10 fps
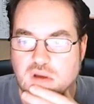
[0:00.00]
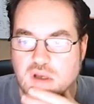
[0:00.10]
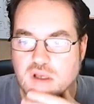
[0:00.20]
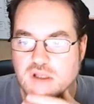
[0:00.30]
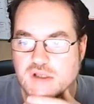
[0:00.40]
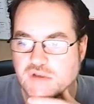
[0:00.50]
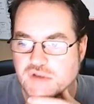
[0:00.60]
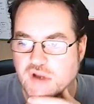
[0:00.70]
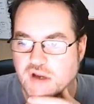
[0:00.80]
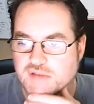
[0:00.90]
This looks
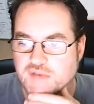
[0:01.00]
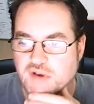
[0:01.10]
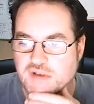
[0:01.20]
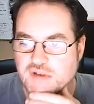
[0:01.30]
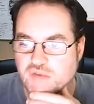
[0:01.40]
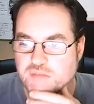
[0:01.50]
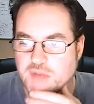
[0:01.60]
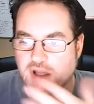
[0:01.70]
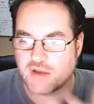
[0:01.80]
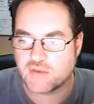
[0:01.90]
like it's focused
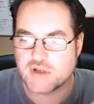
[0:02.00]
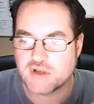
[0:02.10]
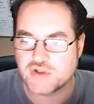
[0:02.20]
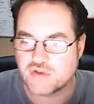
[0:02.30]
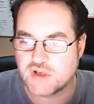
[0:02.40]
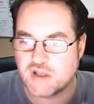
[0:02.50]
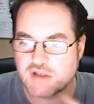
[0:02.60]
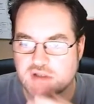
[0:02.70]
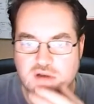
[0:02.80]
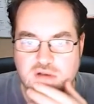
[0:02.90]
mainly around John here,
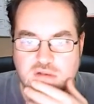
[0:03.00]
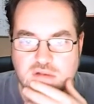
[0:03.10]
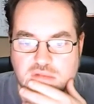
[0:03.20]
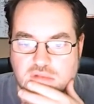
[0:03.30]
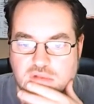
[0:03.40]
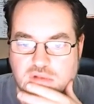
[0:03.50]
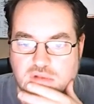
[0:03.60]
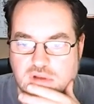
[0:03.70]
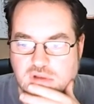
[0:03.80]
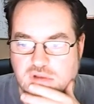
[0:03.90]
so
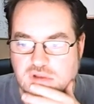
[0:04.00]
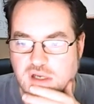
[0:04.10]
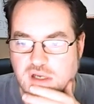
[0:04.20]
it looks like his